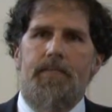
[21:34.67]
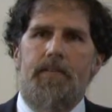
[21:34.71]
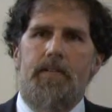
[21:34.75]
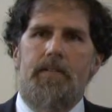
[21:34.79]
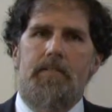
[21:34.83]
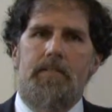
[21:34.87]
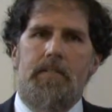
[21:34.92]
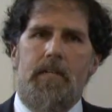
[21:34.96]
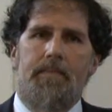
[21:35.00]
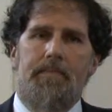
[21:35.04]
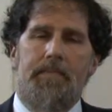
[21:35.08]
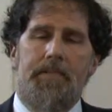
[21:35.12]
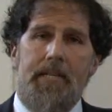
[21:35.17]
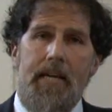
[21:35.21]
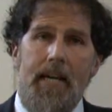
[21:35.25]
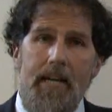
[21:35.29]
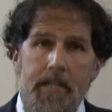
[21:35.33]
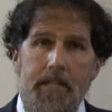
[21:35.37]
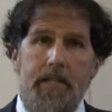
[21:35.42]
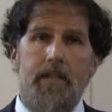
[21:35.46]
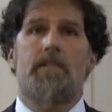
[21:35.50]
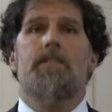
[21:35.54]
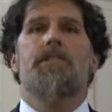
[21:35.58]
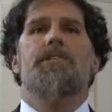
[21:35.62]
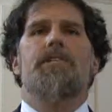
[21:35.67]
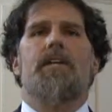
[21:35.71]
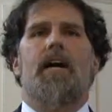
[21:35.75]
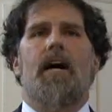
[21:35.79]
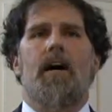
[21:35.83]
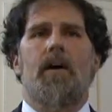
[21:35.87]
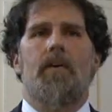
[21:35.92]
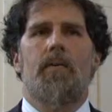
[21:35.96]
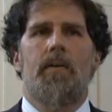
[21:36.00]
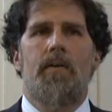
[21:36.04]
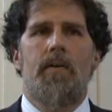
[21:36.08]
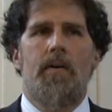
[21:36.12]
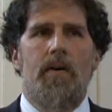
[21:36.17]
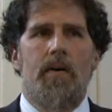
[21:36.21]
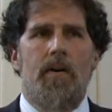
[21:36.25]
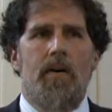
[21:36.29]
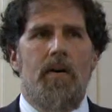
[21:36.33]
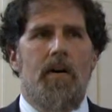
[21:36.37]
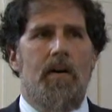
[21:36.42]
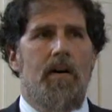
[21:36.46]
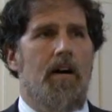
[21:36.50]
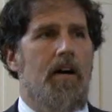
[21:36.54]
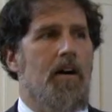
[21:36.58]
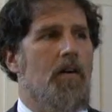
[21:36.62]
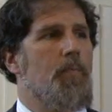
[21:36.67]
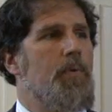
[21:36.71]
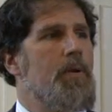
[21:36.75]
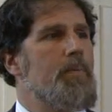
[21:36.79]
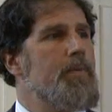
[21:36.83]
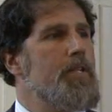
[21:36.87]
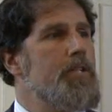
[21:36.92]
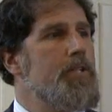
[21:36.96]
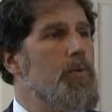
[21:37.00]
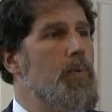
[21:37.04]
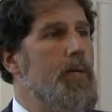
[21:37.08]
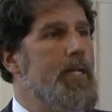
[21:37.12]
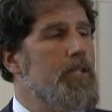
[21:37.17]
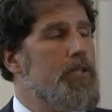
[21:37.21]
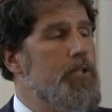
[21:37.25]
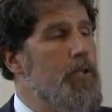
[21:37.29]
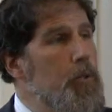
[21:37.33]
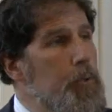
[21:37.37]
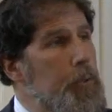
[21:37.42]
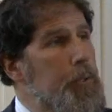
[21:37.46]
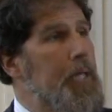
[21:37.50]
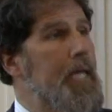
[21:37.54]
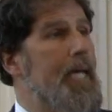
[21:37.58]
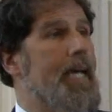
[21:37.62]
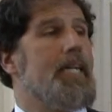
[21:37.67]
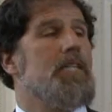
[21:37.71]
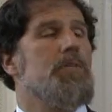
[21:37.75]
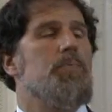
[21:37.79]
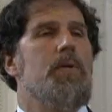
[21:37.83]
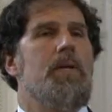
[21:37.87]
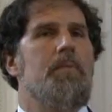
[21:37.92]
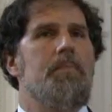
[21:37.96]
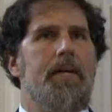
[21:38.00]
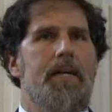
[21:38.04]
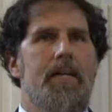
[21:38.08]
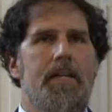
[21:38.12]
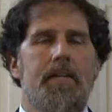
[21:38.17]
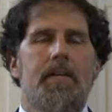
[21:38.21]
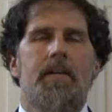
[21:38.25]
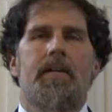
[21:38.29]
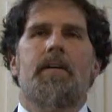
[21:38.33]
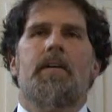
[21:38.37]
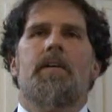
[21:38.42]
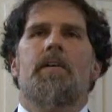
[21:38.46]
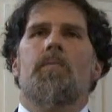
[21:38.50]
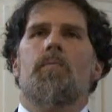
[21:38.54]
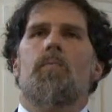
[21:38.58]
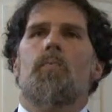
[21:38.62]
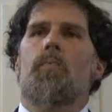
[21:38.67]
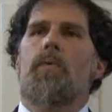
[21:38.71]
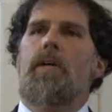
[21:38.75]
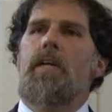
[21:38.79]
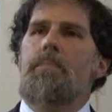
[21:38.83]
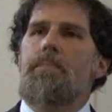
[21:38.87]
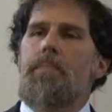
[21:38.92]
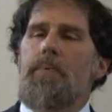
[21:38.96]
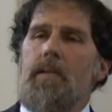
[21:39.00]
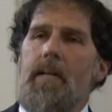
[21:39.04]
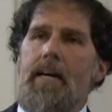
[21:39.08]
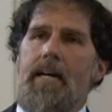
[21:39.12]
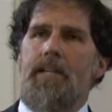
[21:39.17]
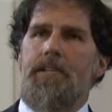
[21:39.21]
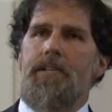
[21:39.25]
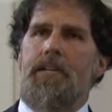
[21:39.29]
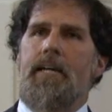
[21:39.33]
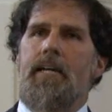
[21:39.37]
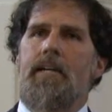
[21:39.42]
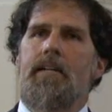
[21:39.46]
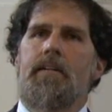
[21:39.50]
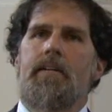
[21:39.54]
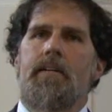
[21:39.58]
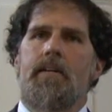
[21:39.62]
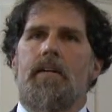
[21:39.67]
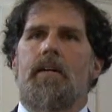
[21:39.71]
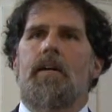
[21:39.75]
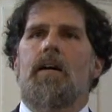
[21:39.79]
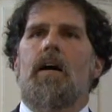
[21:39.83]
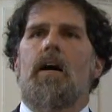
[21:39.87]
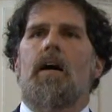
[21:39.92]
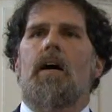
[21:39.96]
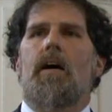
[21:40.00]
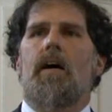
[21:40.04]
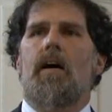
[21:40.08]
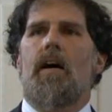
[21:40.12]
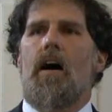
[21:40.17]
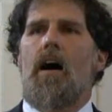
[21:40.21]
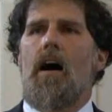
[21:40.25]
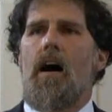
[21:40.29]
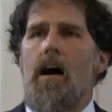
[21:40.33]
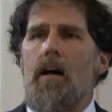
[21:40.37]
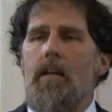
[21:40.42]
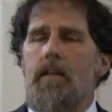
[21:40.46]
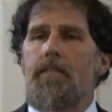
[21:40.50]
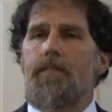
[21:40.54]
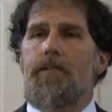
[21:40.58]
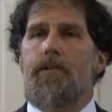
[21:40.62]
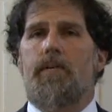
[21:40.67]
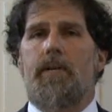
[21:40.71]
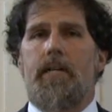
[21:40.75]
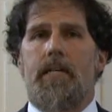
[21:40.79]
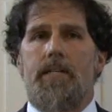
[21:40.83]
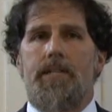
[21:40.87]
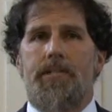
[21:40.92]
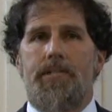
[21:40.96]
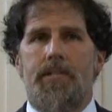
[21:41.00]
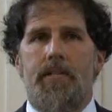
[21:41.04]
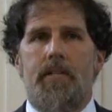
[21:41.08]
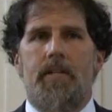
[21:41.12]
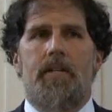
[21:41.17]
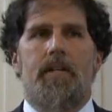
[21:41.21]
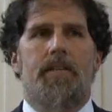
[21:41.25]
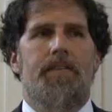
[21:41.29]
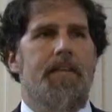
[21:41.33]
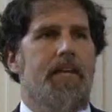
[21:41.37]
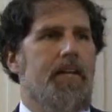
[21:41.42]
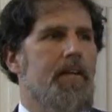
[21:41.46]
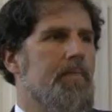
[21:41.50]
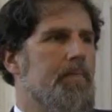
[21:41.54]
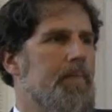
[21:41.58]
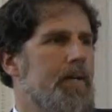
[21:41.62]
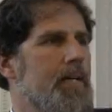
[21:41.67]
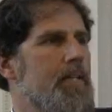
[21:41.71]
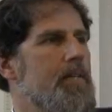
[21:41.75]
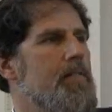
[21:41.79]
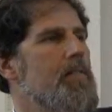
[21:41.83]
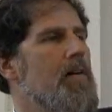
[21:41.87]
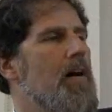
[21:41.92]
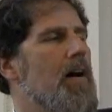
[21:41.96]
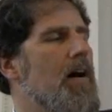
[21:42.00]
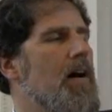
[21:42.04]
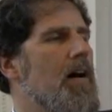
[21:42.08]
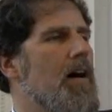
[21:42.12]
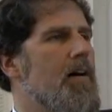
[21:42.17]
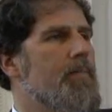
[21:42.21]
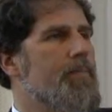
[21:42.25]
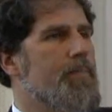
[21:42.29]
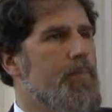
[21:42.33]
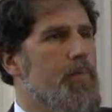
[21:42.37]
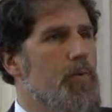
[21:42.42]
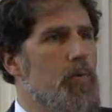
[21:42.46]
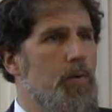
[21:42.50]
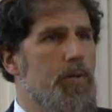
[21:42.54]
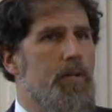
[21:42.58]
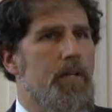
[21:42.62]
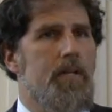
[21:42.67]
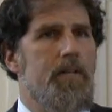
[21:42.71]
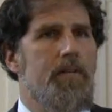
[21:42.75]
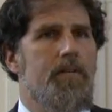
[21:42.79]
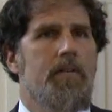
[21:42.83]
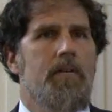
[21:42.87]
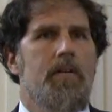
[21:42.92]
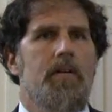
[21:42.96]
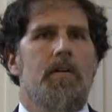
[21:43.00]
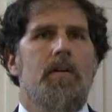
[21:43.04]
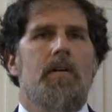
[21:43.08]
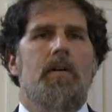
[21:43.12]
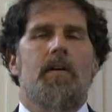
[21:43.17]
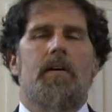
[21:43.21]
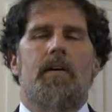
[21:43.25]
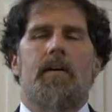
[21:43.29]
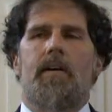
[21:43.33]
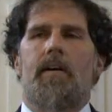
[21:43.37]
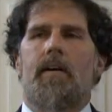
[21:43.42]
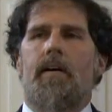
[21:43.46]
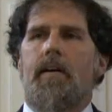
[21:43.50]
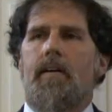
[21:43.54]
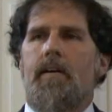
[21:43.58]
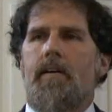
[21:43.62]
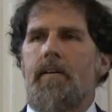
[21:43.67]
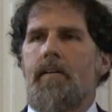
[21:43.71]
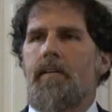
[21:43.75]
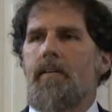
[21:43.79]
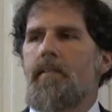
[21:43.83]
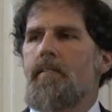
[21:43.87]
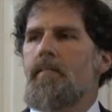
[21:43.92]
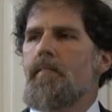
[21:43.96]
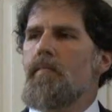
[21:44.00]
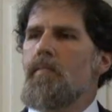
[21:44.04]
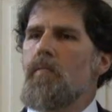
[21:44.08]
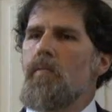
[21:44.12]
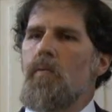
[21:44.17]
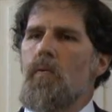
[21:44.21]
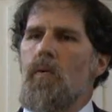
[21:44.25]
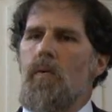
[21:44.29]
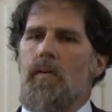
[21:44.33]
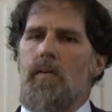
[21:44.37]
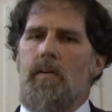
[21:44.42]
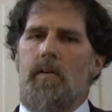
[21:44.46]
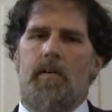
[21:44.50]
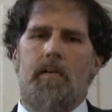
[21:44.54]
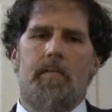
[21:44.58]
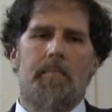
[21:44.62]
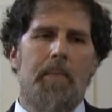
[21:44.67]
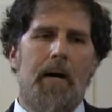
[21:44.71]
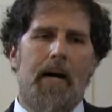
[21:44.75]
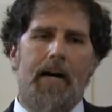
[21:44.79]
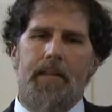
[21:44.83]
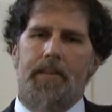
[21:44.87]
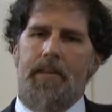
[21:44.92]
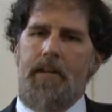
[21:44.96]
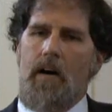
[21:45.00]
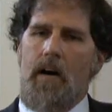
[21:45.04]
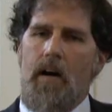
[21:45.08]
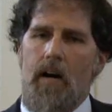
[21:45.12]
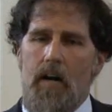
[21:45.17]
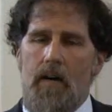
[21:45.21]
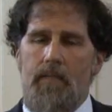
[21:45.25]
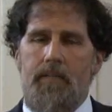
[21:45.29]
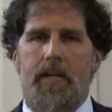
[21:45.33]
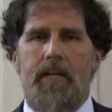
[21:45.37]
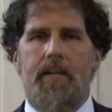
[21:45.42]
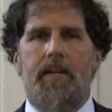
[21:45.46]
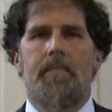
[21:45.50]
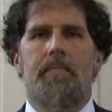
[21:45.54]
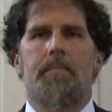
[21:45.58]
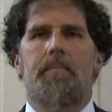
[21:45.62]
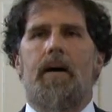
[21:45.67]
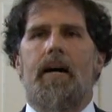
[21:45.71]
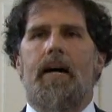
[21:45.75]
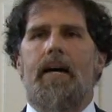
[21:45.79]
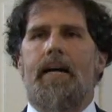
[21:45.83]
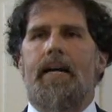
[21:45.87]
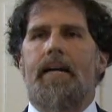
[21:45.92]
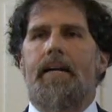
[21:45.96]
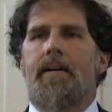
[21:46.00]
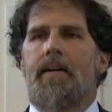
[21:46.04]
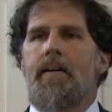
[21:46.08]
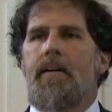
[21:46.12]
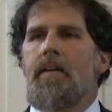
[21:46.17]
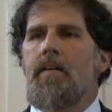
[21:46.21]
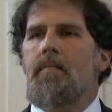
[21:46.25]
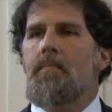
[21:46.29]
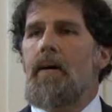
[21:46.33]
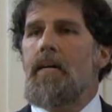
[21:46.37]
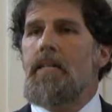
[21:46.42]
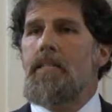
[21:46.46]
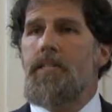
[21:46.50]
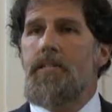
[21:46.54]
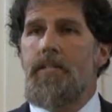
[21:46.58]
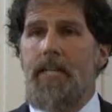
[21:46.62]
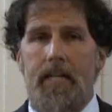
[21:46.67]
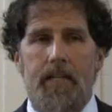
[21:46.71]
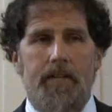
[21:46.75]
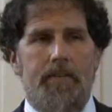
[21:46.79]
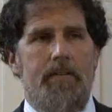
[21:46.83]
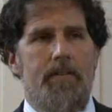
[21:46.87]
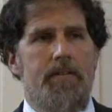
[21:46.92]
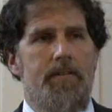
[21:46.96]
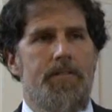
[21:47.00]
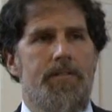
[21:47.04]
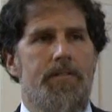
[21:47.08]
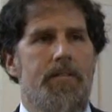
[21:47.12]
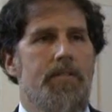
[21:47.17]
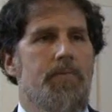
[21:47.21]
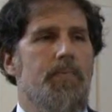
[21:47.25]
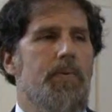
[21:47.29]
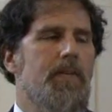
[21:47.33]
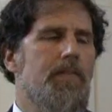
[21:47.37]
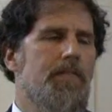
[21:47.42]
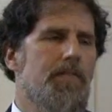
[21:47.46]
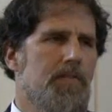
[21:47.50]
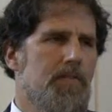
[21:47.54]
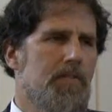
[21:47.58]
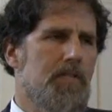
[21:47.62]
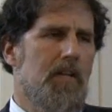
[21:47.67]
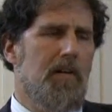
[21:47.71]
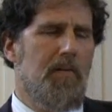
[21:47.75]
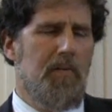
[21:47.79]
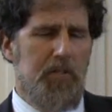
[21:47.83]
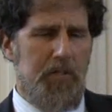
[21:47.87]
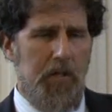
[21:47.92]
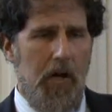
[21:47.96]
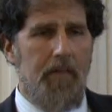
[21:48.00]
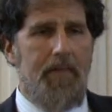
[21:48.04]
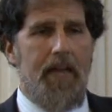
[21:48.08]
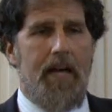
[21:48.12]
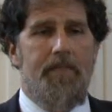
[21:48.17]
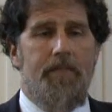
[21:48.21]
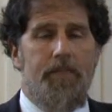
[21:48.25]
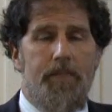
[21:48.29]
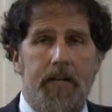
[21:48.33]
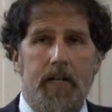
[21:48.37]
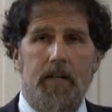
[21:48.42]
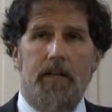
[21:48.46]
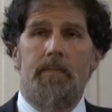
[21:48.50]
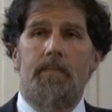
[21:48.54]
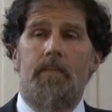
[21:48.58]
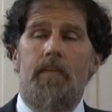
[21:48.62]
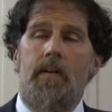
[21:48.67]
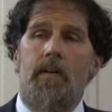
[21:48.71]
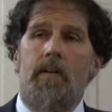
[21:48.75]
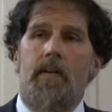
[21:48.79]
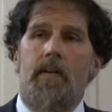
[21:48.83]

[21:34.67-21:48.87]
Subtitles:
some 10 years now, we've been doing two things. We've been replanting olive trees that have been uprooted or by the army, by settlers, as we saw in that film,